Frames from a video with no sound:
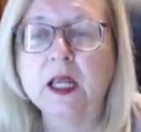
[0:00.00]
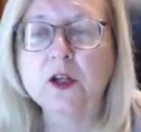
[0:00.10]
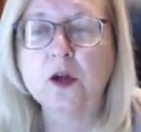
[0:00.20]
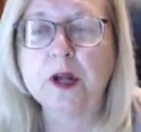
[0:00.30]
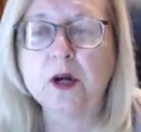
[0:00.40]

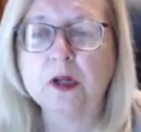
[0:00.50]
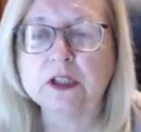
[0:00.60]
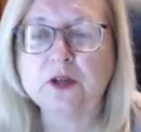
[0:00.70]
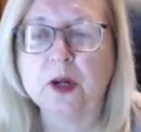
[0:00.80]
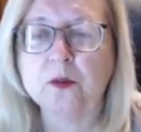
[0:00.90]
No matter what
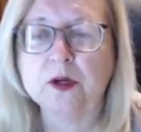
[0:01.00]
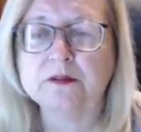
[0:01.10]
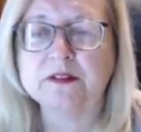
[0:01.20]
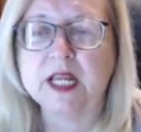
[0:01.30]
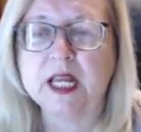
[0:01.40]
Trump would have
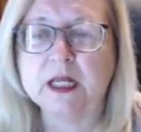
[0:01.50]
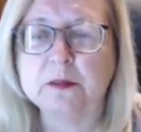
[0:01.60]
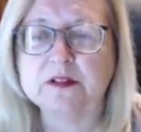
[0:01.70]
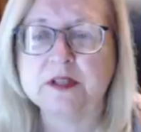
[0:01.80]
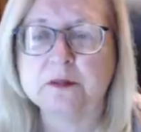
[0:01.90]
said,
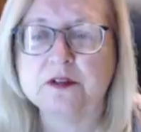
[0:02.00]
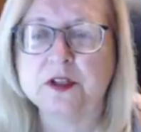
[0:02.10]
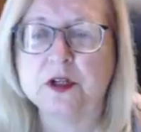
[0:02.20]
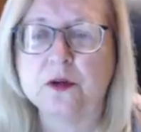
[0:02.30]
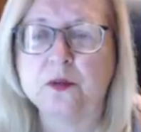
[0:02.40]
MSM
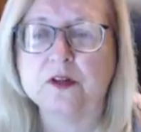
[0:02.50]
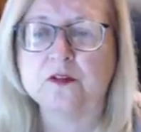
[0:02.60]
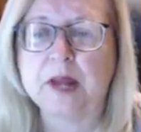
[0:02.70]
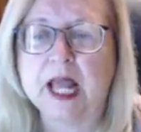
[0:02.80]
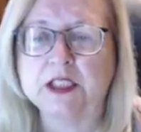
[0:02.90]
still would
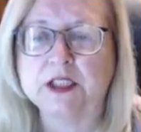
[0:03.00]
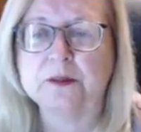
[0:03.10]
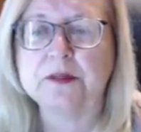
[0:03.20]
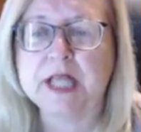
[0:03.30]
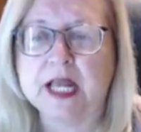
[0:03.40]
have bashed him.
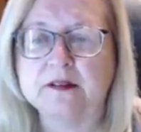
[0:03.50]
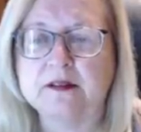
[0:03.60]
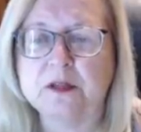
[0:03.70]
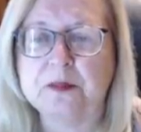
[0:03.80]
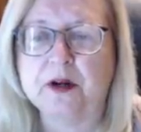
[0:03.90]
Yes.
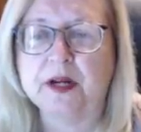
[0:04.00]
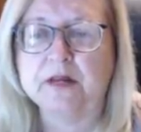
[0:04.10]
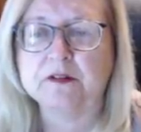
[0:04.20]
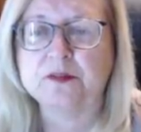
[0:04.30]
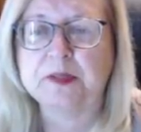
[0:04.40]
Did Barry
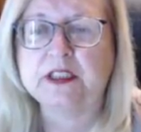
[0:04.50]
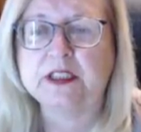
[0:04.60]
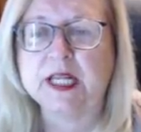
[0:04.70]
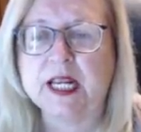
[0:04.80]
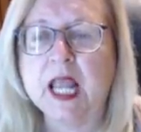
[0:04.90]
give a speech
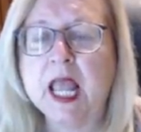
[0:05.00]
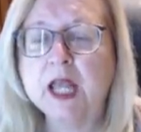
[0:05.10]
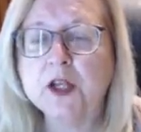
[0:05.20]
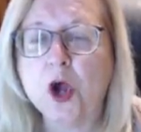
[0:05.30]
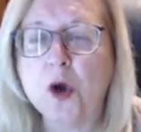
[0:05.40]
today?
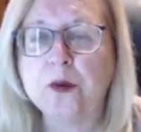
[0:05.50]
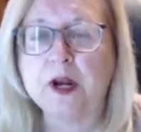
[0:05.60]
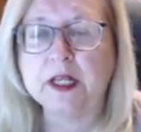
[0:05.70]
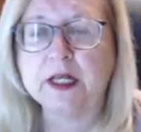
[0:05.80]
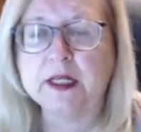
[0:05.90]
No,
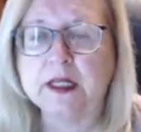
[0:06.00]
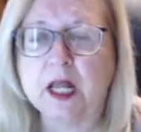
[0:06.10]
Brandon,